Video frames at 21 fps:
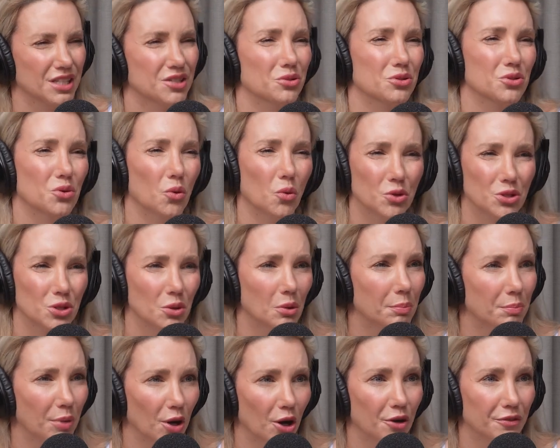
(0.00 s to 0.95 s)
So it's also a
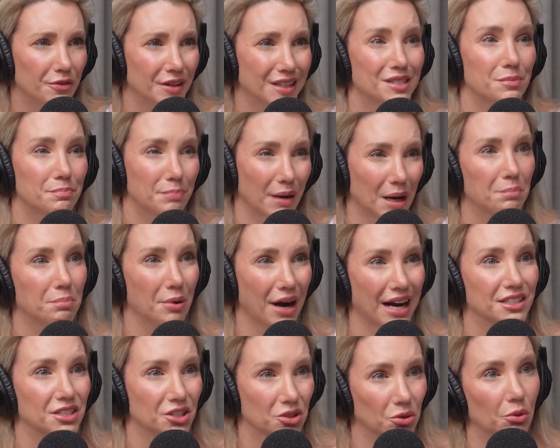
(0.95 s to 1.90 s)
perfect but
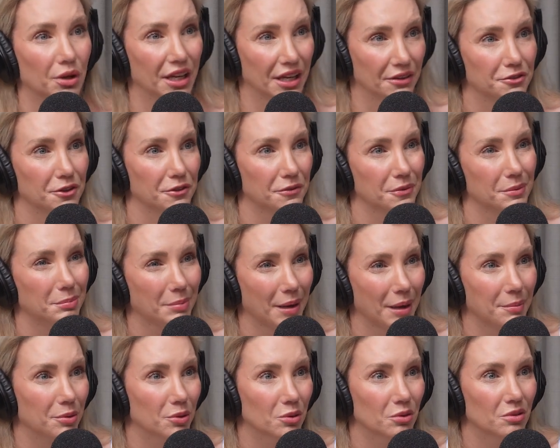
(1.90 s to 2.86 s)
practical gift for people.